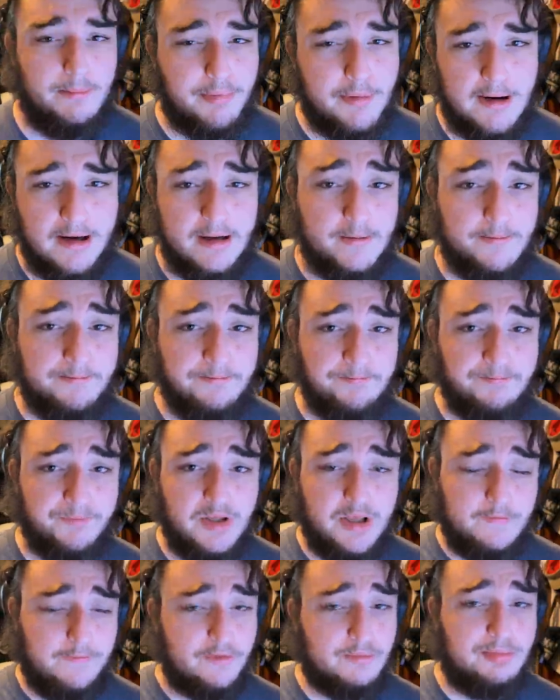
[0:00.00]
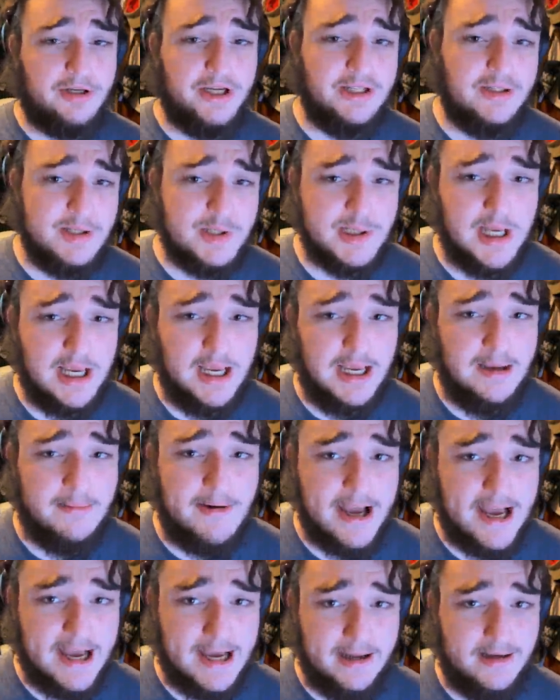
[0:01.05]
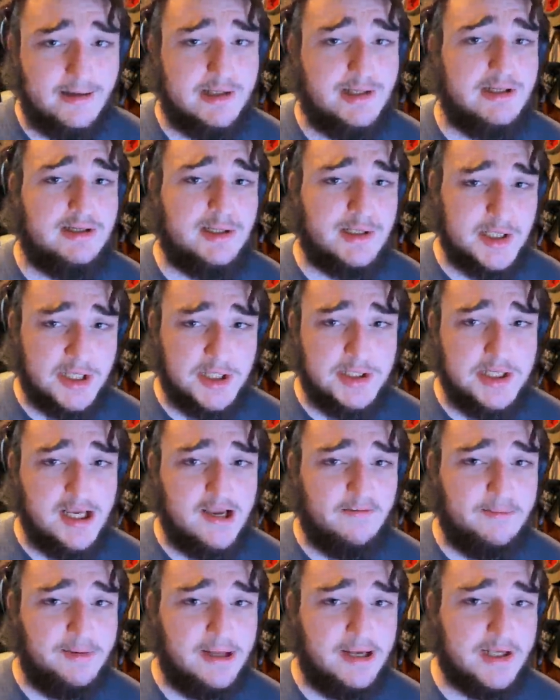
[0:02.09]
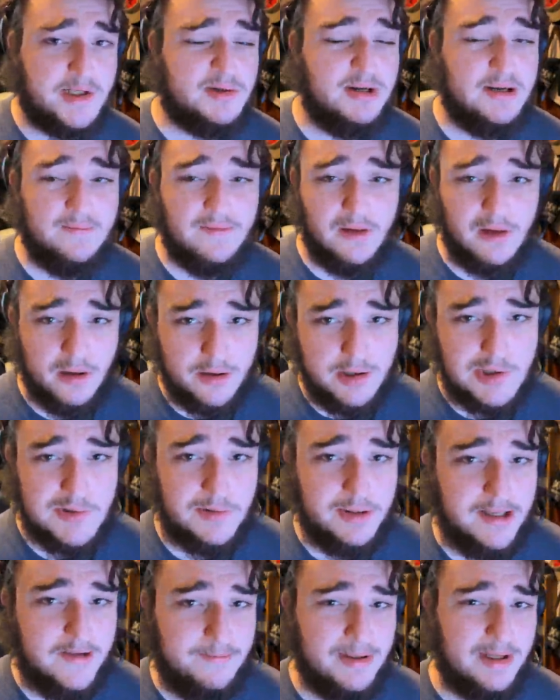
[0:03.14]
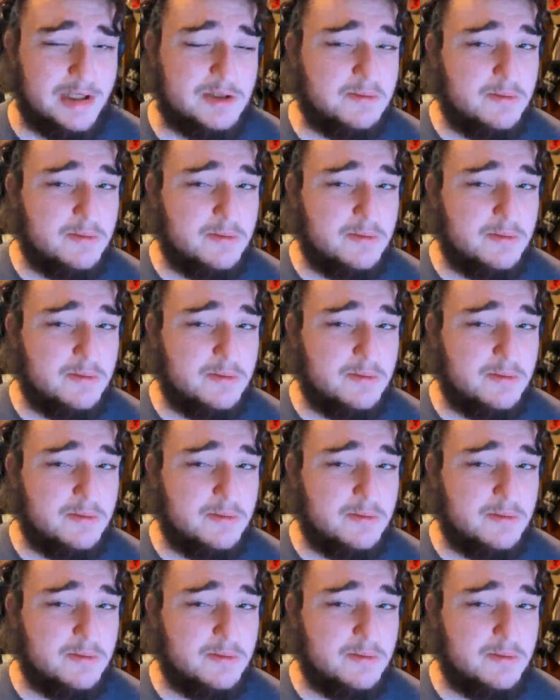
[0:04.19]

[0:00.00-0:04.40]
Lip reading: But if you're playing this game at 60 FPS or even 120 FPS,